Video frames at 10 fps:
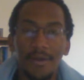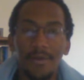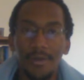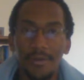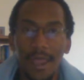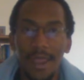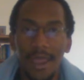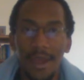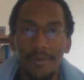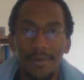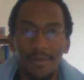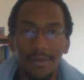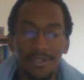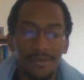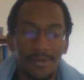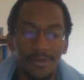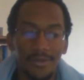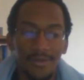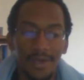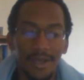who you hang out with, what you
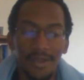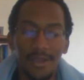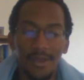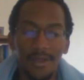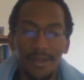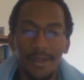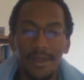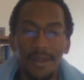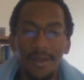do, or anything.